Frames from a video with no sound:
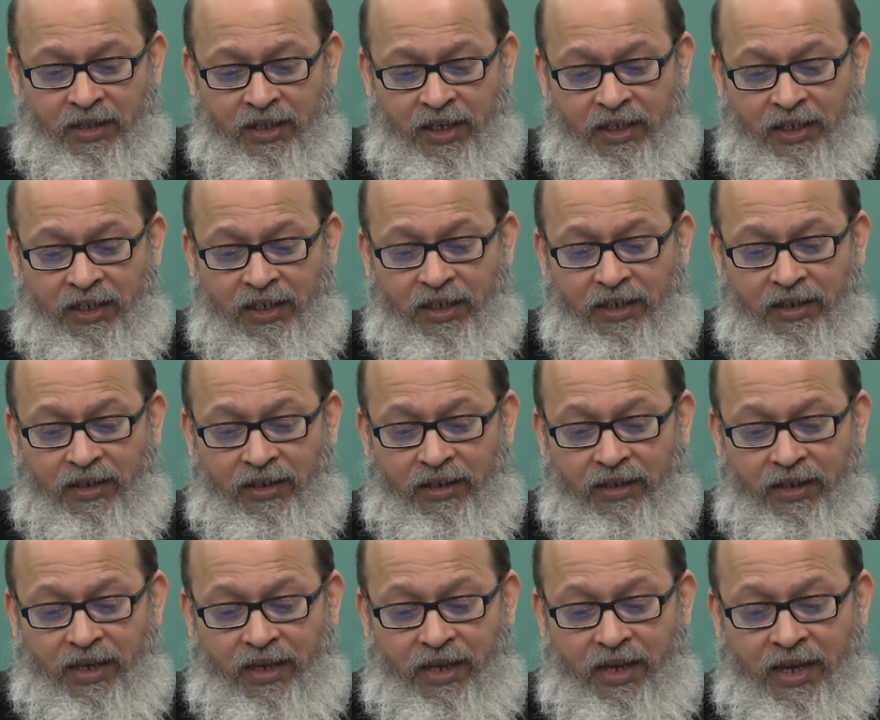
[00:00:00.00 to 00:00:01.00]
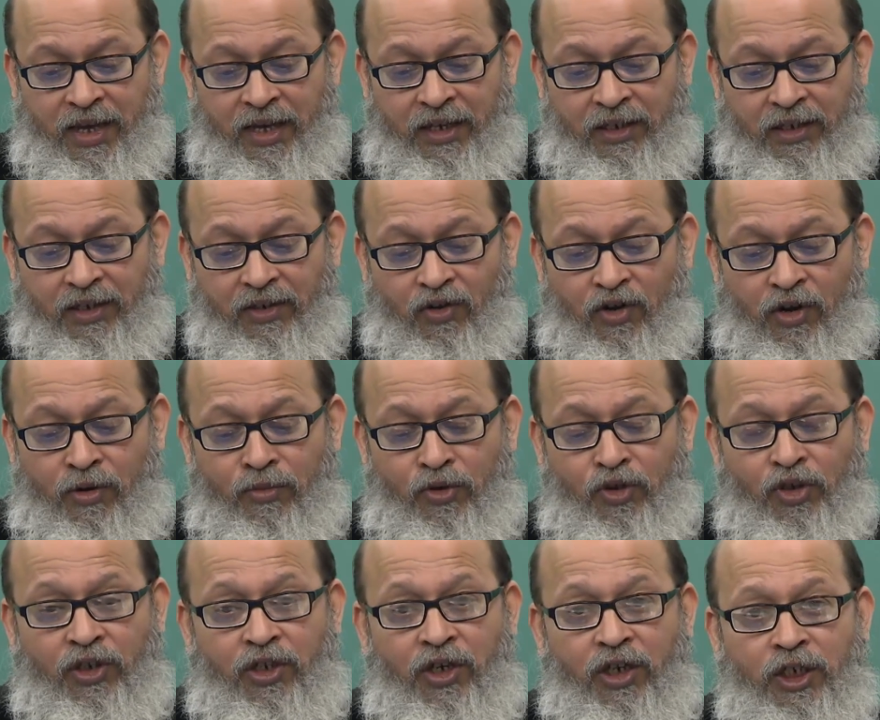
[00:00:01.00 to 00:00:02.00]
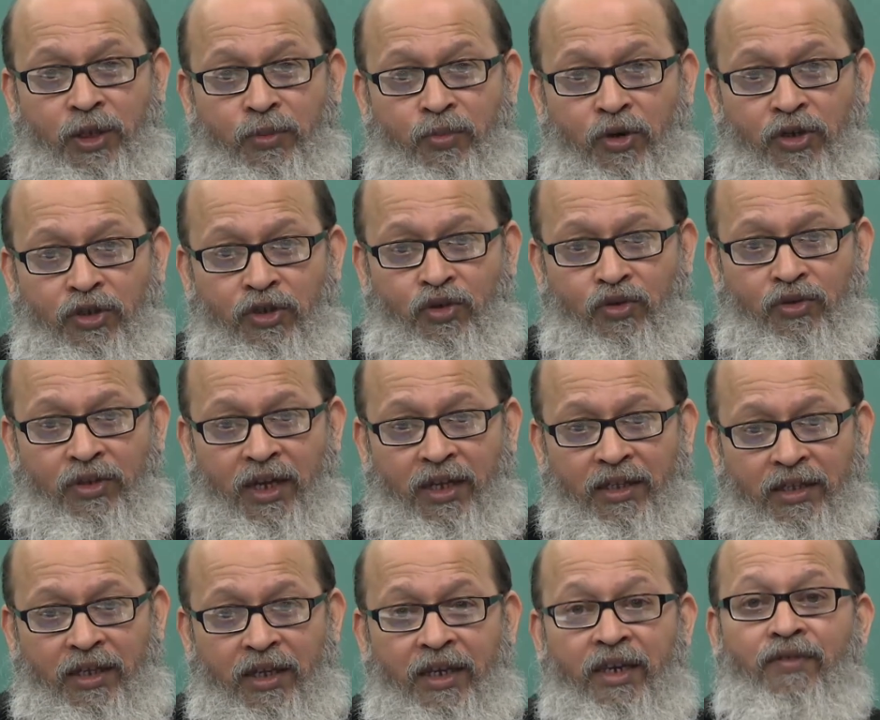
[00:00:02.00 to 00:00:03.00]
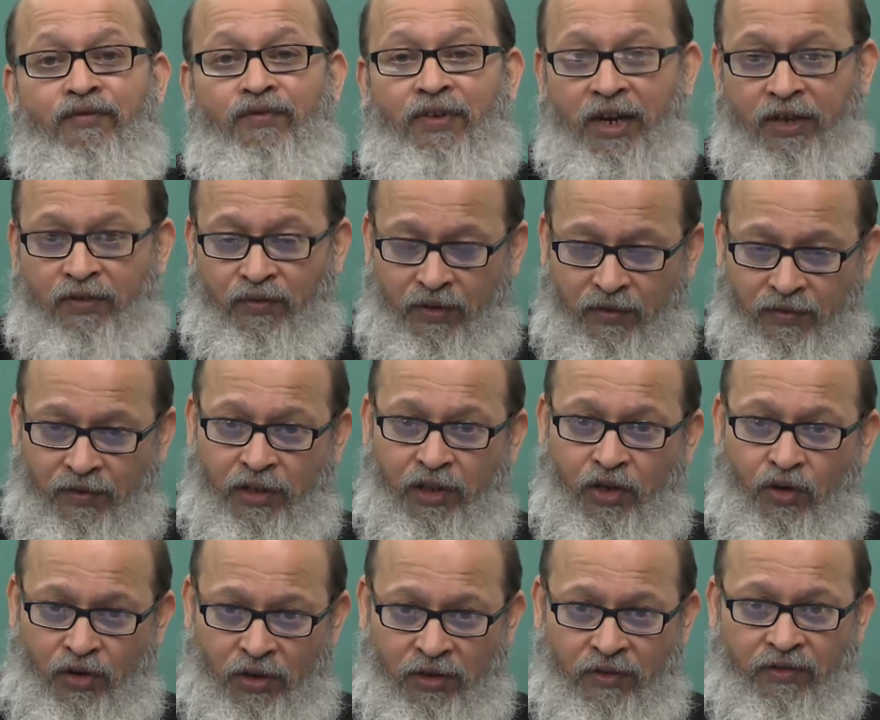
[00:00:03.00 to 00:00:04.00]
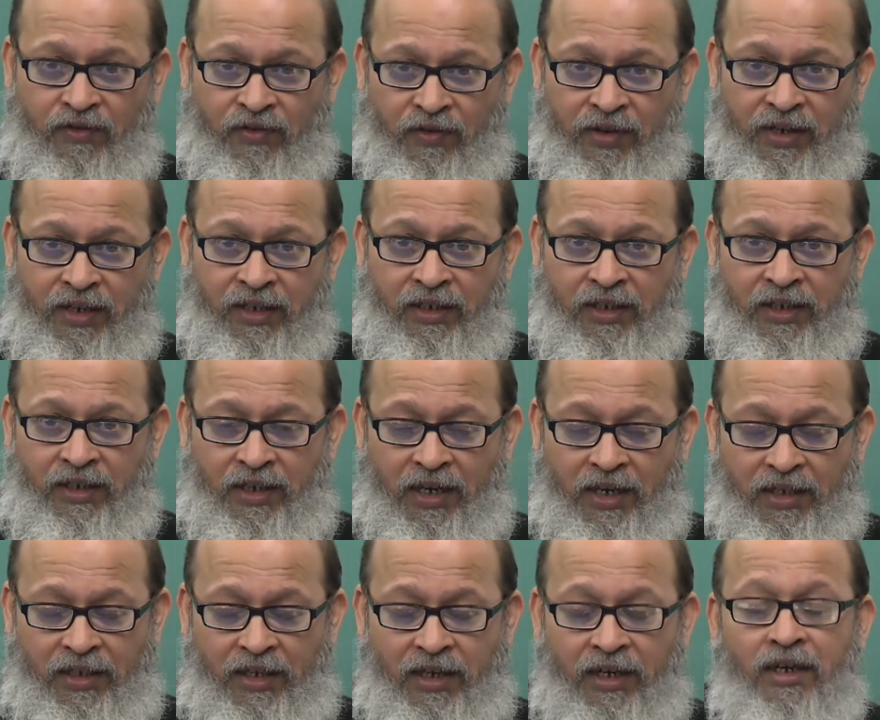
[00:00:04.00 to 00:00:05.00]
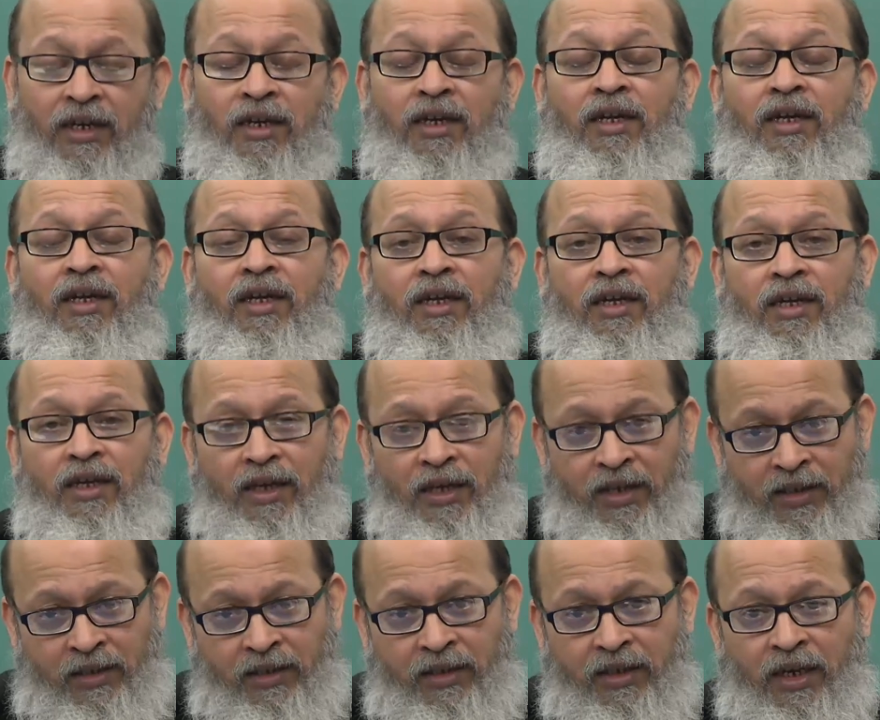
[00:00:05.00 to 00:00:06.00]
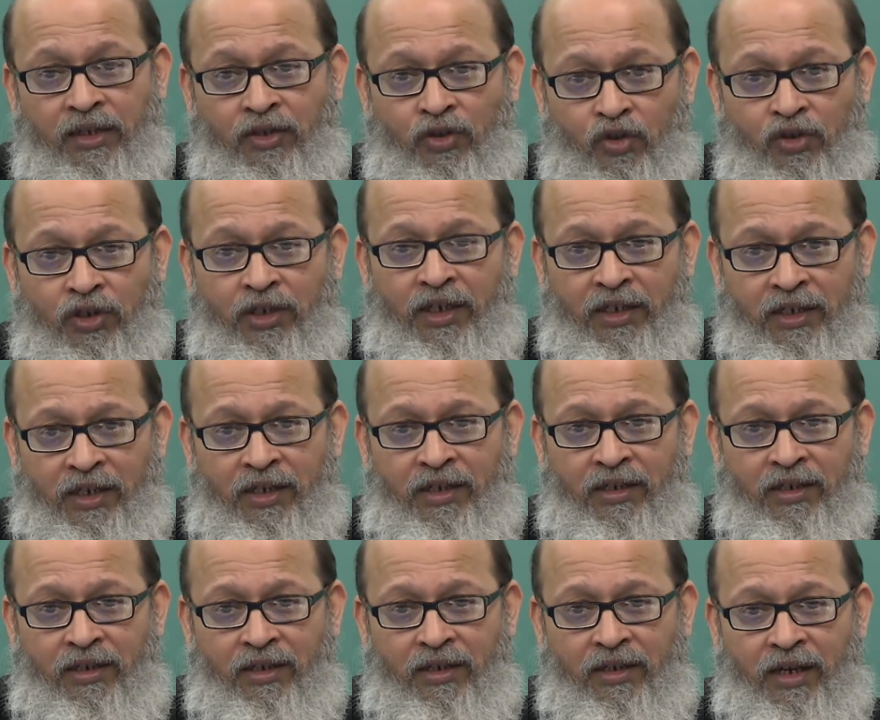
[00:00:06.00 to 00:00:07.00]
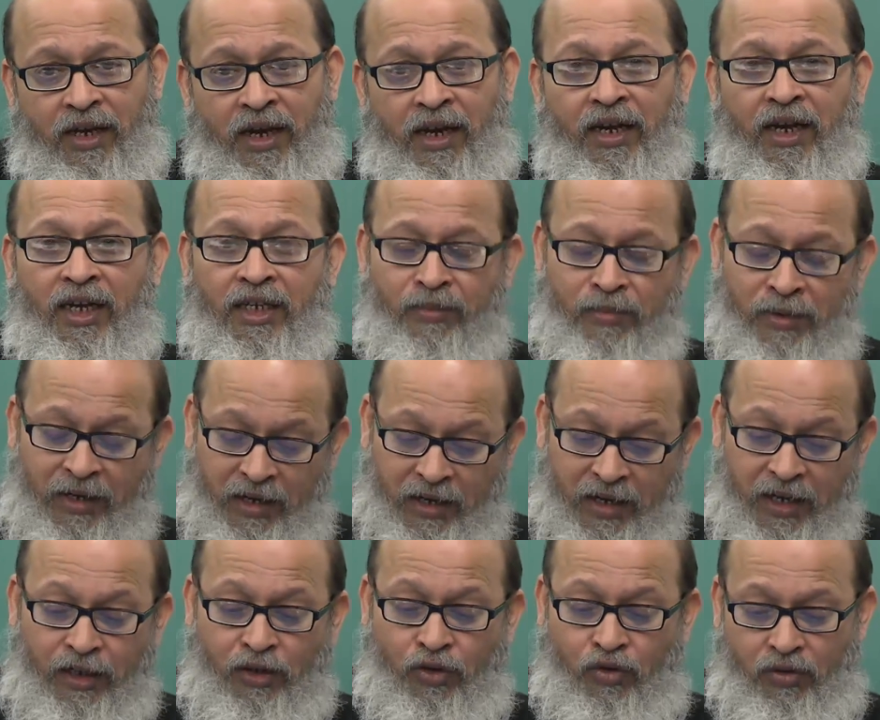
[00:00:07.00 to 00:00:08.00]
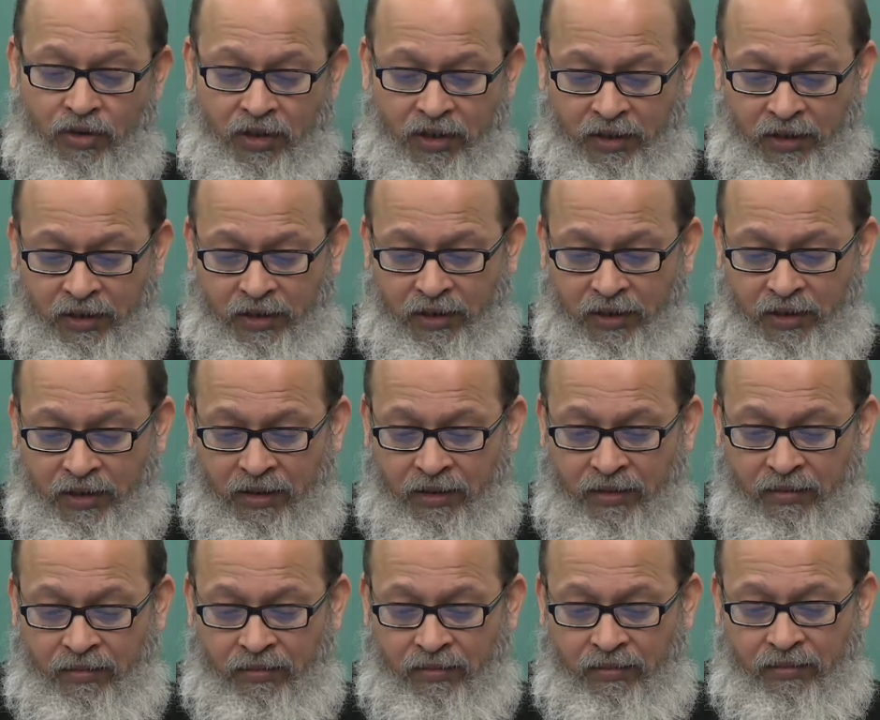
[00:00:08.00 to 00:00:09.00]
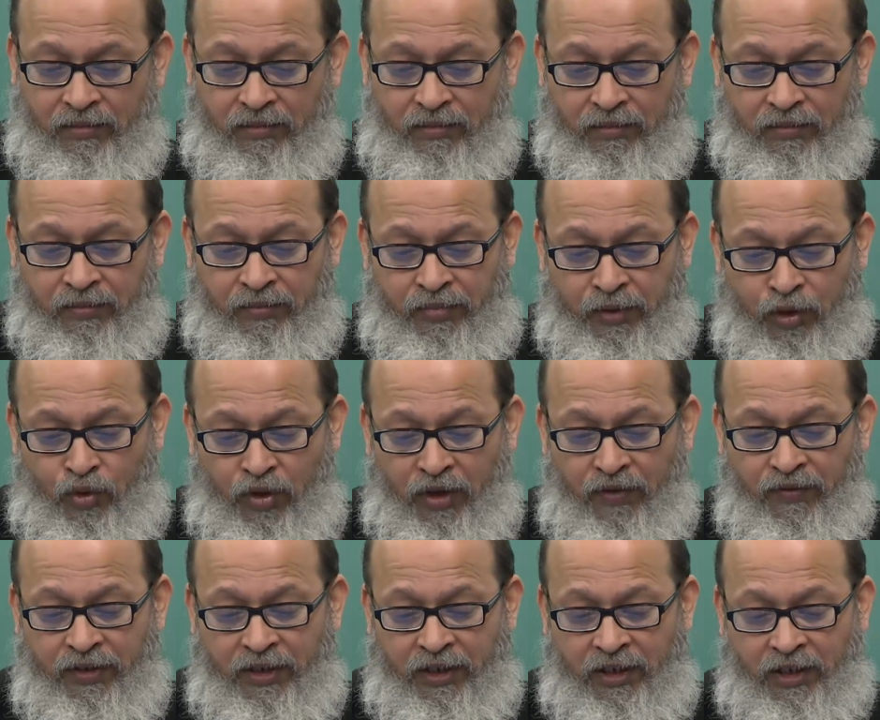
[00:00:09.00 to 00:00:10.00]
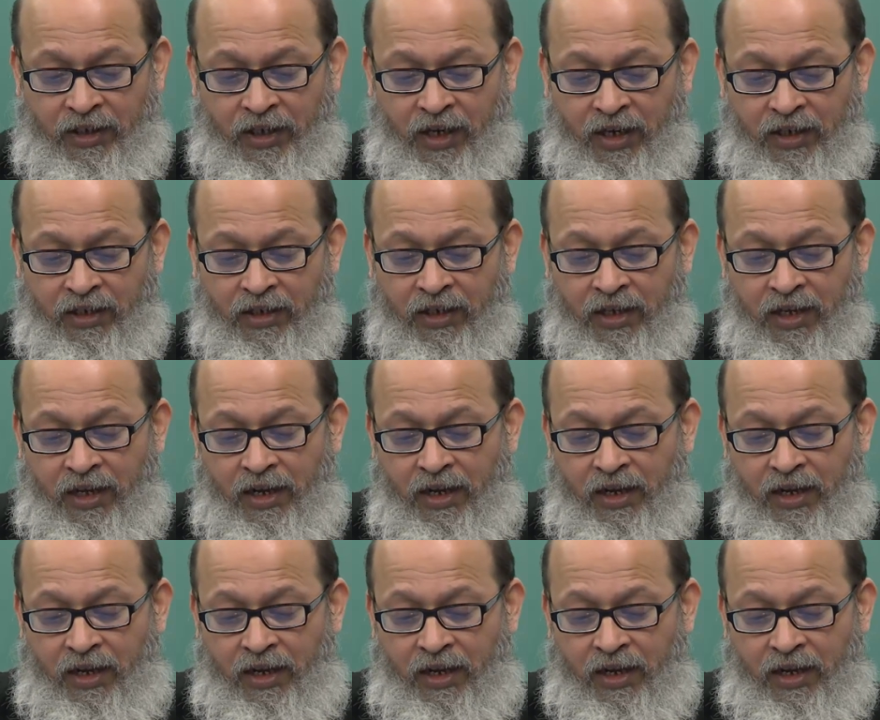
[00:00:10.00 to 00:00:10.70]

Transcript: This age almost corresponds to that. In fact, one of the theories which we will discuss later is associated and has been linked to this pruning which starts.